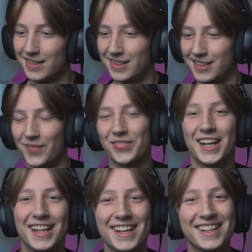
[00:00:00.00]
Um,
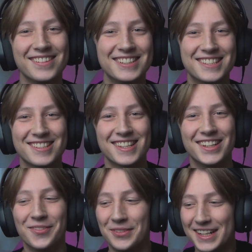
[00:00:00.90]
I like how he's just
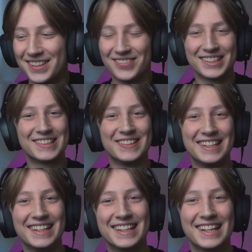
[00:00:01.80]
in the middle
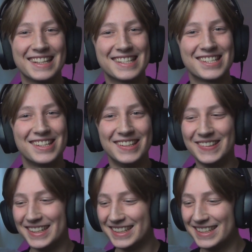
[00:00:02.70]
between his
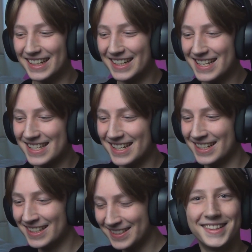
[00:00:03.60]
student and his
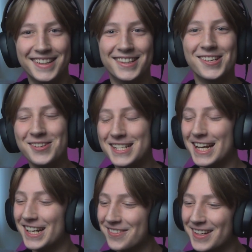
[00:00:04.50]
son. The new
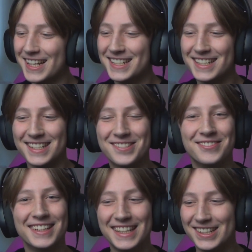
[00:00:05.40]
generation is
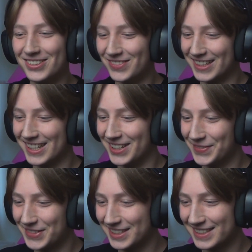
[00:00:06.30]
really growing up.